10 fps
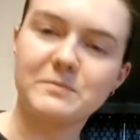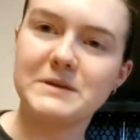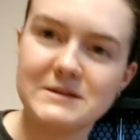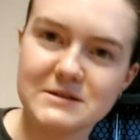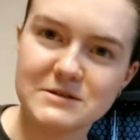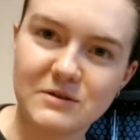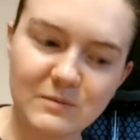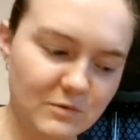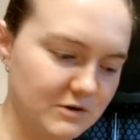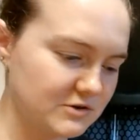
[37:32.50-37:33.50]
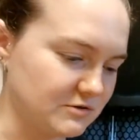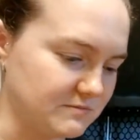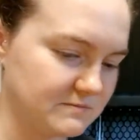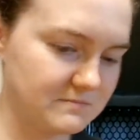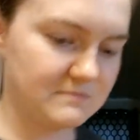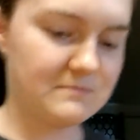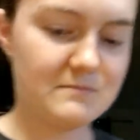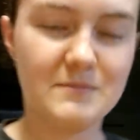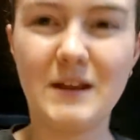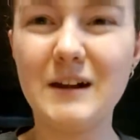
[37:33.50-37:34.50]
pieces, though. I'm worried she'll,
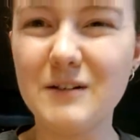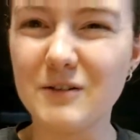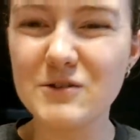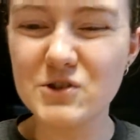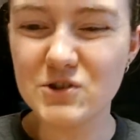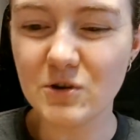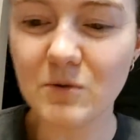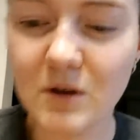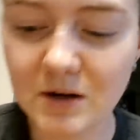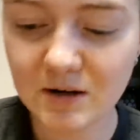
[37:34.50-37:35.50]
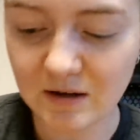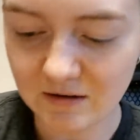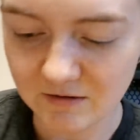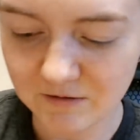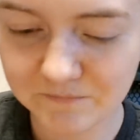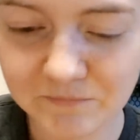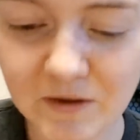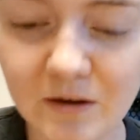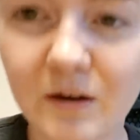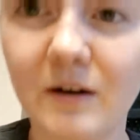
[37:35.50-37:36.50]
I don't know, could she choke on it? I don't know.
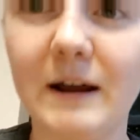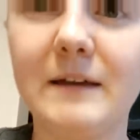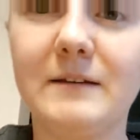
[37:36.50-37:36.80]
All right,